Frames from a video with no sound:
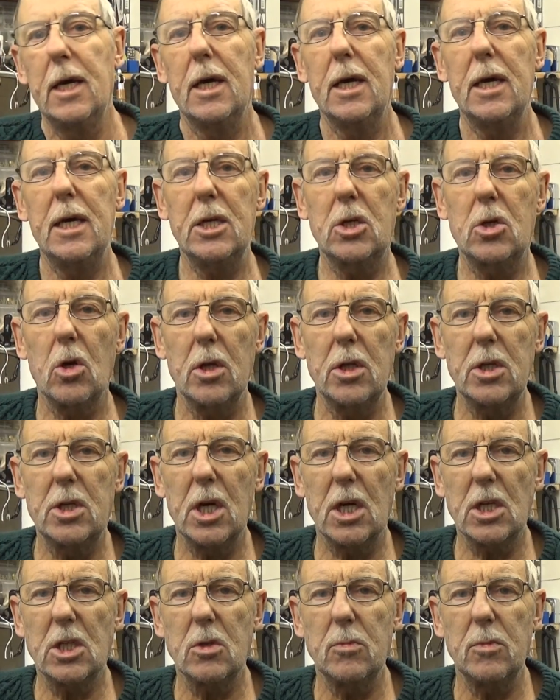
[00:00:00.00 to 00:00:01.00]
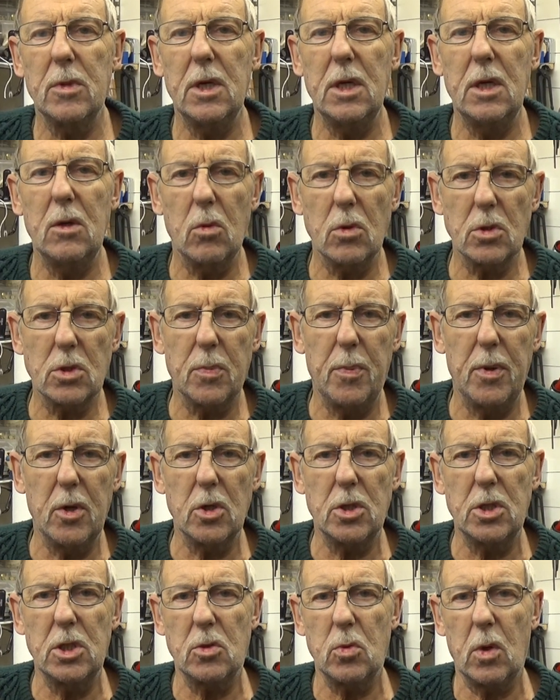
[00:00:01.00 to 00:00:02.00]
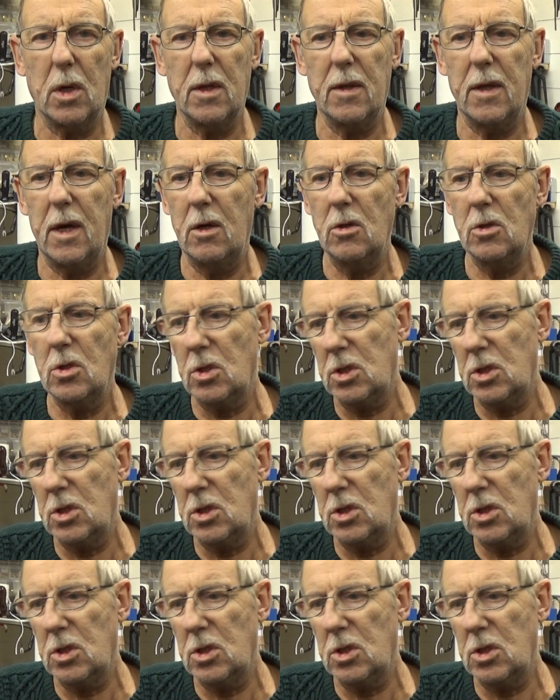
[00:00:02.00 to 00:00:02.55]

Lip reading: He's got in touch with me, he wants to purchase one of those.